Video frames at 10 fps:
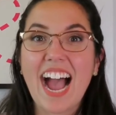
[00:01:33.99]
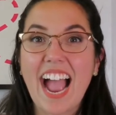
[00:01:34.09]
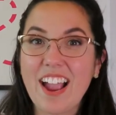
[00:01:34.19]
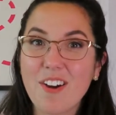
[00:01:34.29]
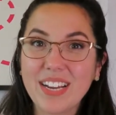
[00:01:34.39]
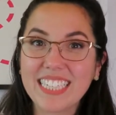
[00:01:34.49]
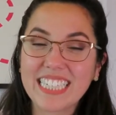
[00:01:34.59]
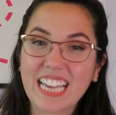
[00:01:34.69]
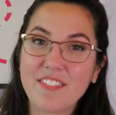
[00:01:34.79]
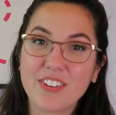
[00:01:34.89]
I always
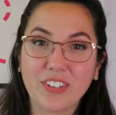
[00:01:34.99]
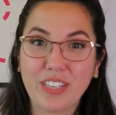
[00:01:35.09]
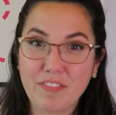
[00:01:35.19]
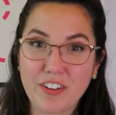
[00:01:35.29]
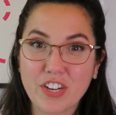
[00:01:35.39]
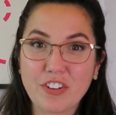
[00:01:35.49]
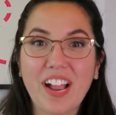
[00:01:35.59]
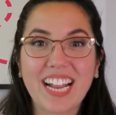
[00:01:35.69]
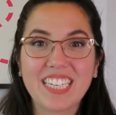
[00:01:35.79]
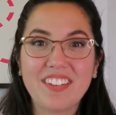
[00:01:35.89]
like to have an early finisher
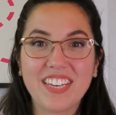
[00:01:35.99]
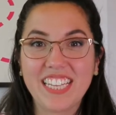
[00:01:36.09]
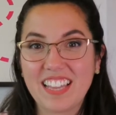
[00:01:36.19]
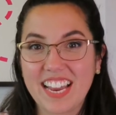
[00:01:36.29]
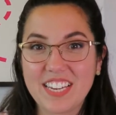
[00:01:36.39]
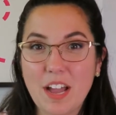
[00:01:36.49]
activity lined